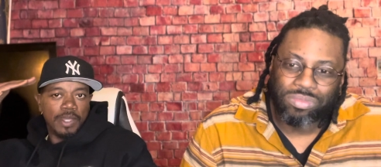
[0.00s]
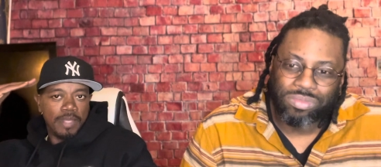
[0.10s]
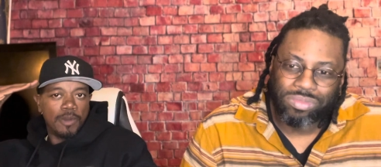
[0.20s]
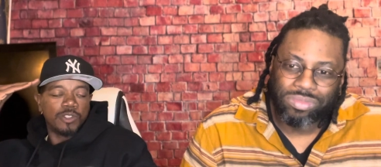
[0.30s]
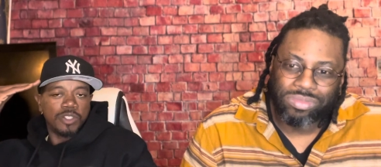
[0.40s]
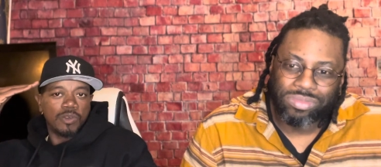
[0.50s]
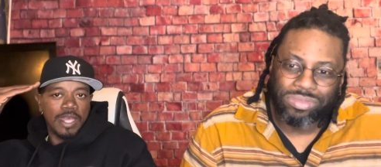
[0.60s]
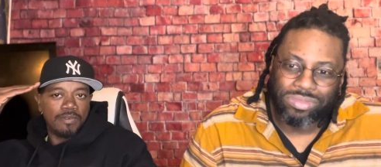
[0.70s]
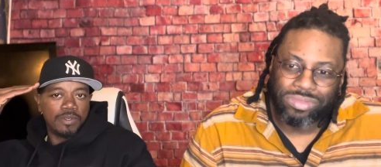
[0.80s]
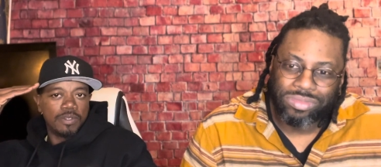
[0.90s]
Speaker 1: emotional
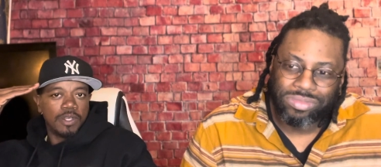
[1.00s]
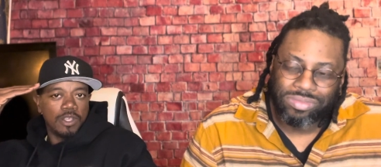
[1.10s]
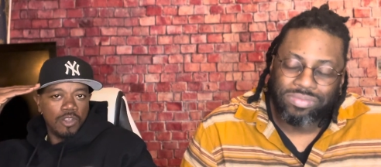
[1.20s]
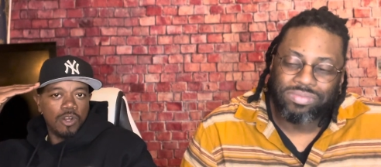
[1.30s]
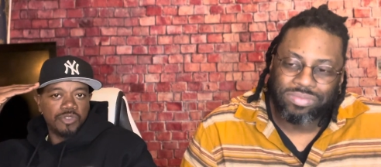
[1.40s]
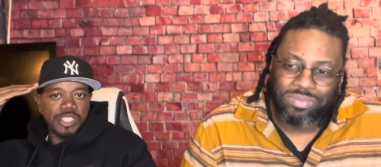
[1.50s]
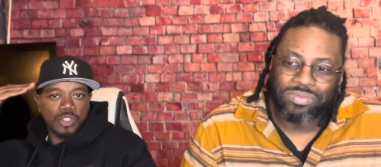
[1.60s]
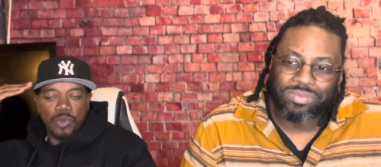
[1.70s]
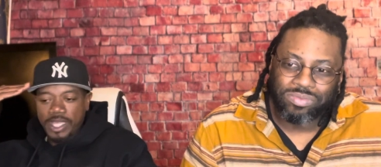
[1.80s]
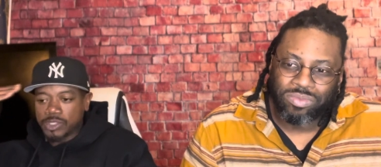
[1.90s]
level. You know what I'm saying?
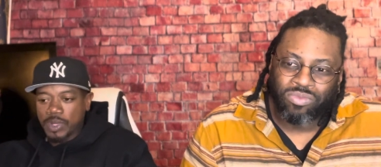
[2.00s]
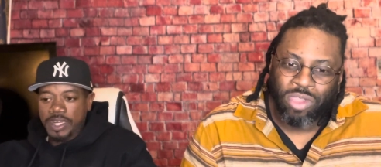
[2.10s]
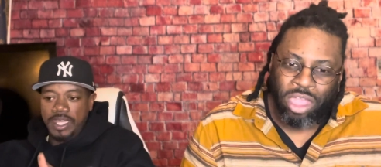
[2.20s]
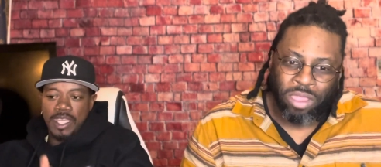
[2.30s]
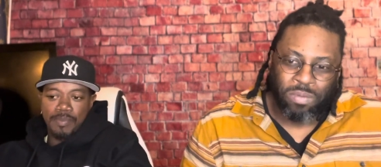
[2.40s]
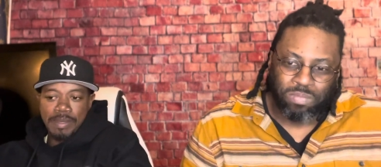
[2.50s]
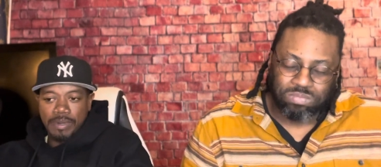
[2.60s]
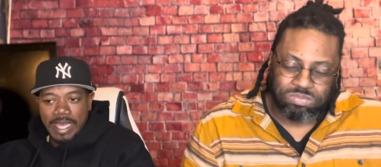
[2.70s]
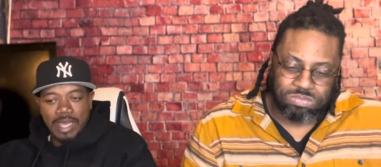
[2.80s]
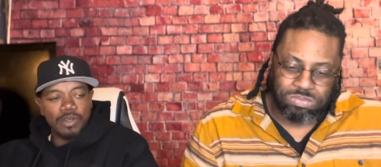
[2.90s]
To where he's willing to hear people
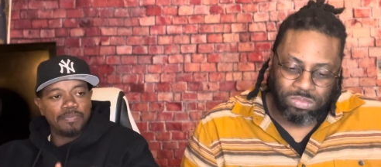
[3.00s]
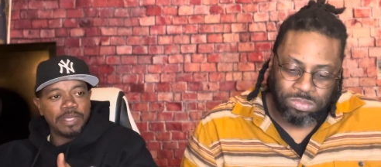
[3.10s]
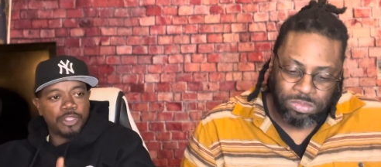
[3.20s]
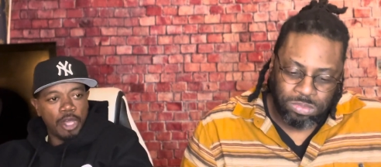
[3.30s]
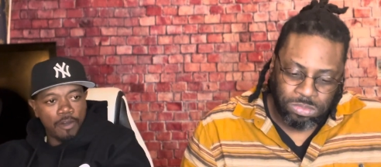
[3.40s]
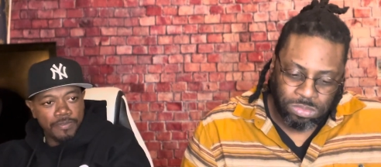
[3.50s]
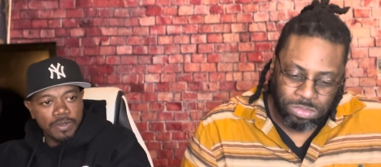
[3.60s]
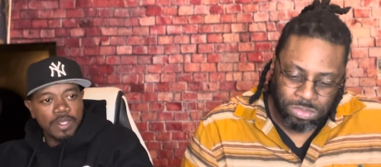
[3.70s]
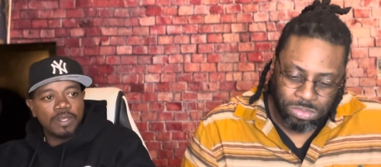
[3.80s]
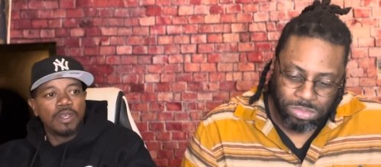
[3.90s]
loud and be
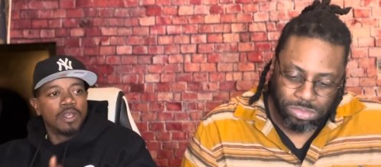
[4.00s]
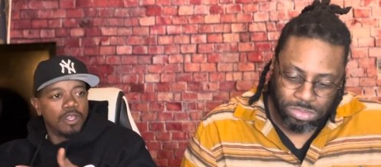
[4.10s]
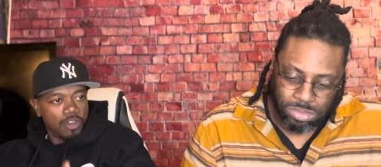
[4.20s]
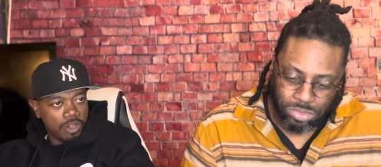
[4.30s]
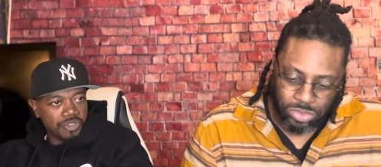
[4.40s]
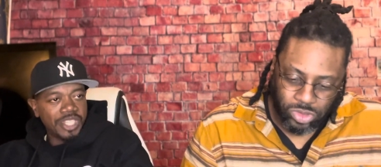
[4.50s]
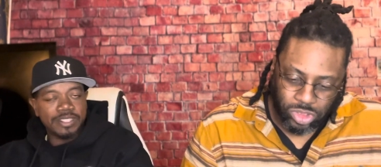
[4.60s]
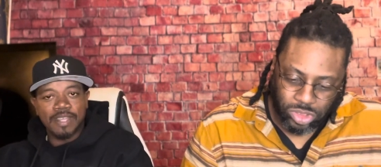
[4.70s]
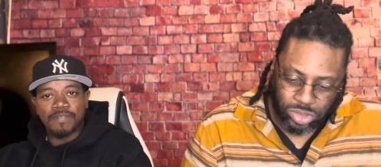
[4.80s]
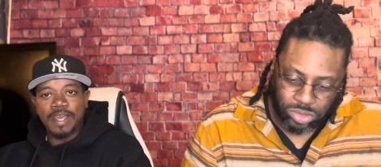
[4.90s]
thoughtful and, you know what I'm saying?
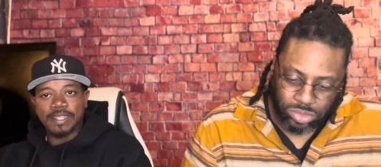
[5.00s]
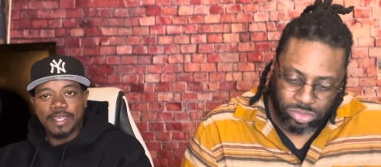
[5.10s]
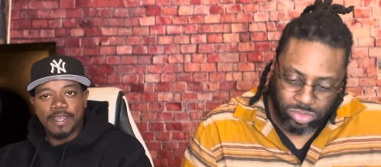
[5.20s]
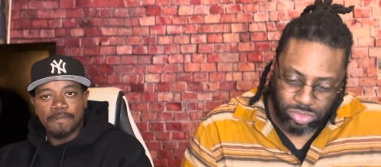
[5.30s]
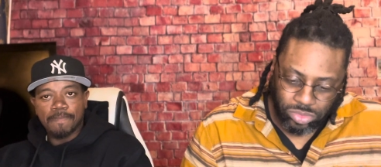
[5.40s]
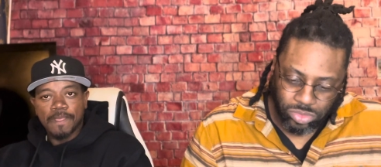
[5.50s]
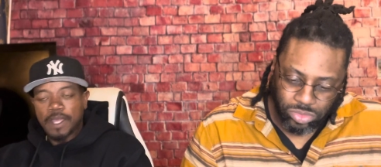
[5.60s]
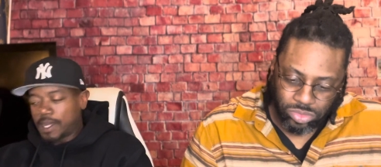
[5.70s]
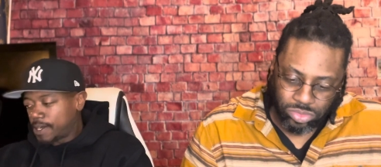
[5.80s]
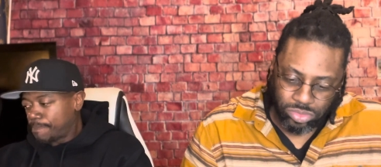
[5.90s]
Stuff like that.
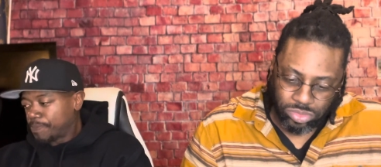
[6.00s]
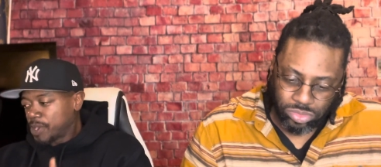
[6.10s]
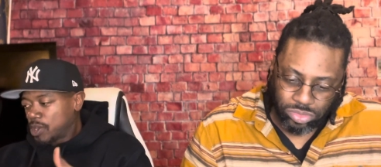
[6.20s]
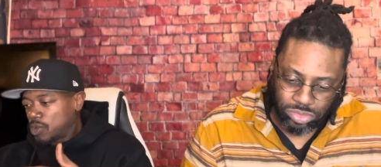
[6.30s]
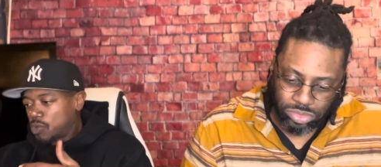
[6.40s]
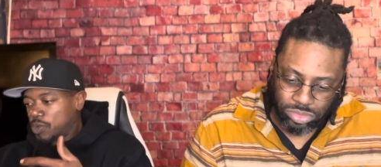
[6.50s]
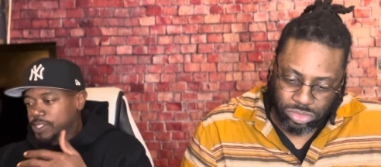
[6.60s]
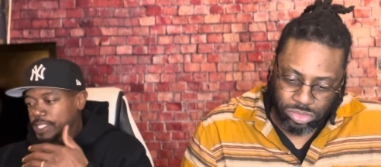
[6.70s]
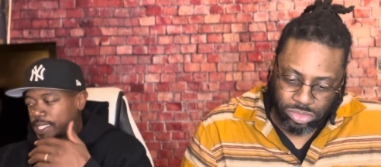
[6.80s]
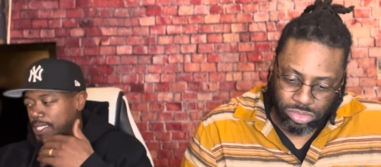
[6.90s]
Um,
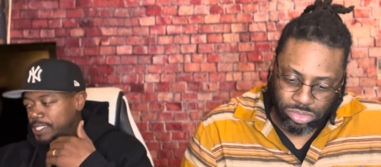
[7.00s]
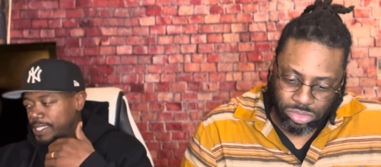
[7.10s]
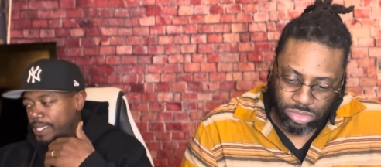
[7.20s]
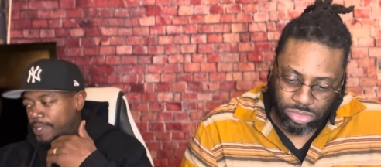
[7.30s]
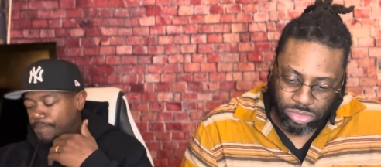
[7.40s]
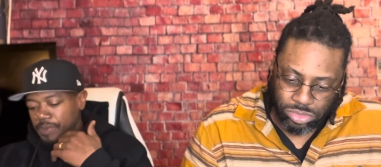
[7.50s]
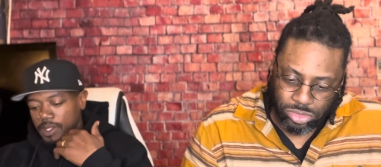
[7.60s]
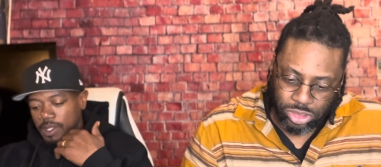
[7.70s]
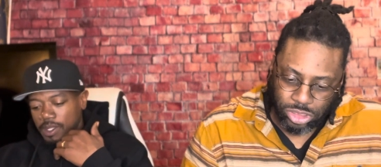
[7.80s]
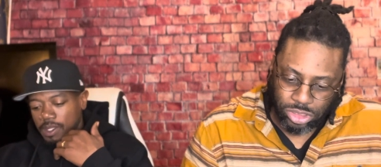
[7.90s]
once again, it's like
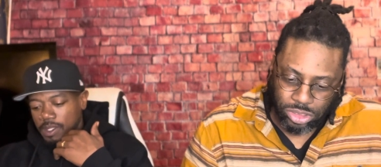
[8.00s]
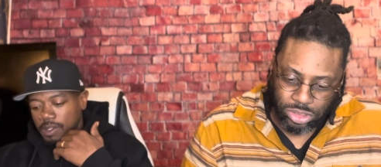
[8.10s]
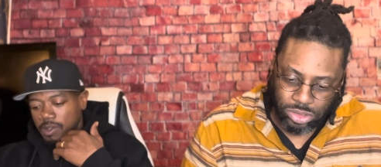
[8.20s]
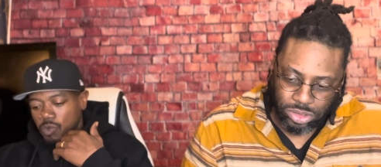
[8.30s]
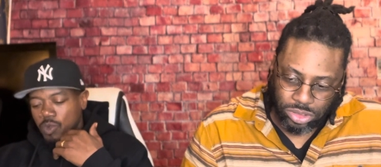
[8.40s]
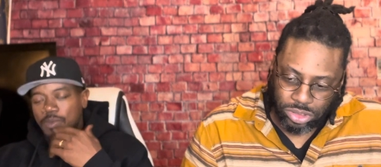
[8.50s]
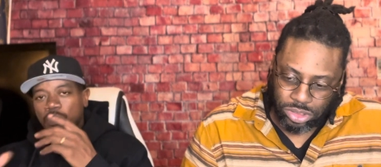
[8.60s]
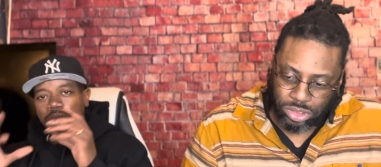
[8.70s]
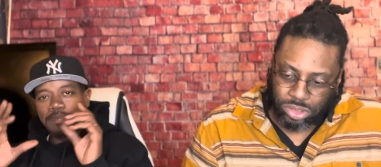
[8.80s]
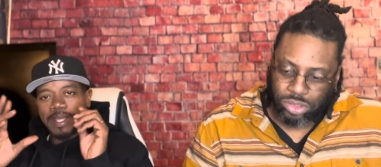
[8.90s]
women
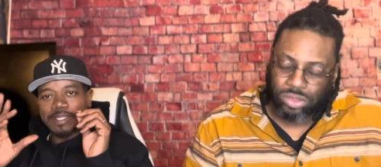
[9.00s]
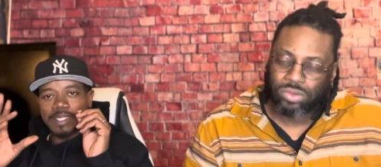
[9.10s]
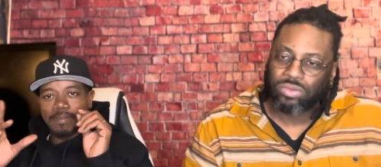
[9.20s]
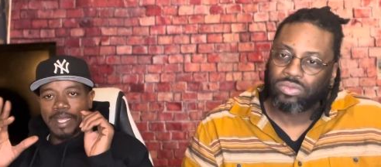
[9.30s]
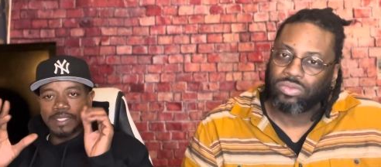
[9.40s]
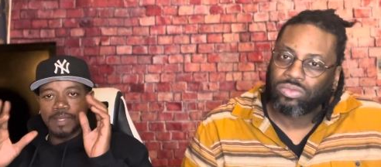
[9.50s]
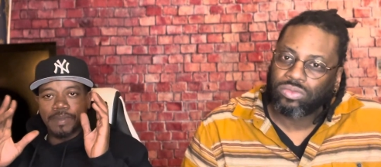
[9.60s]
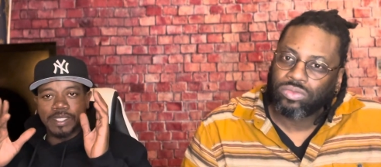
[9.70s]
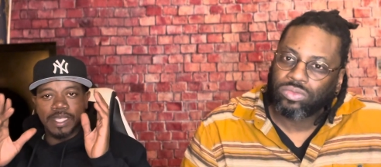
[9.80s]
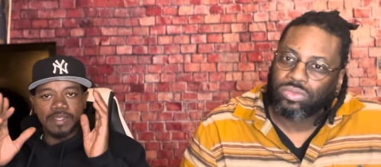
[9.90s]
want to make it seem like some
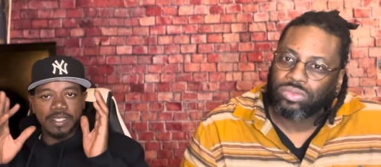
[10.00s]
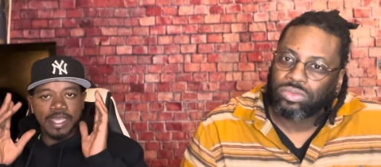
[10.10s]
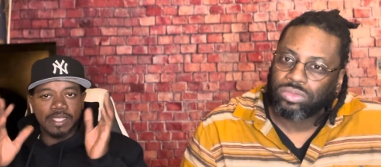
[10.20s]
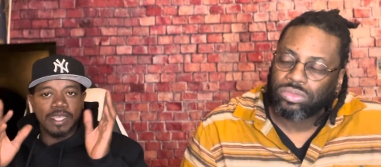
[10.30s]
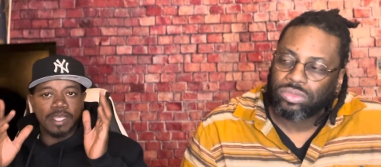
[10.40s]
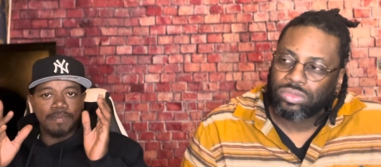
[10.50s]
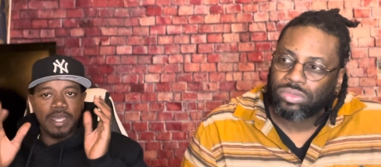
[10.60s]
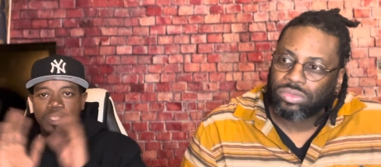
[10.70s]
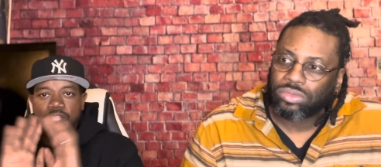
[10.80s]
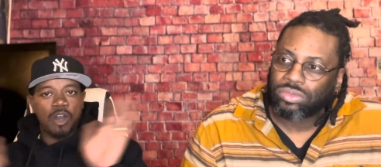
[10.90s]
of the things that they think
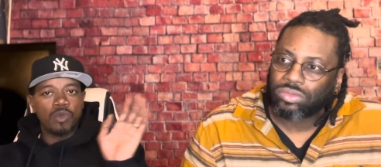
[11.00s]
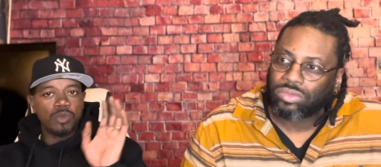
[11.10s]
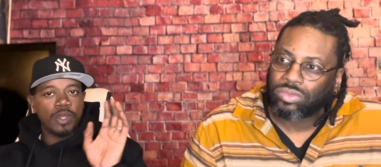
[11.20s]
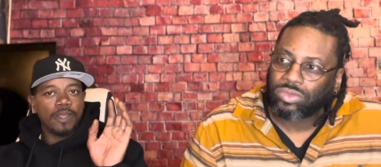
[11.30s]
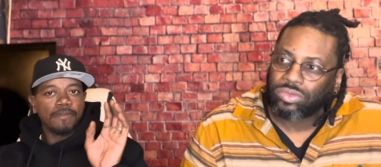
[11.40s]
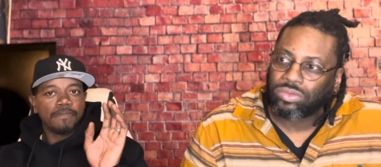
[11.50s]
about is the only way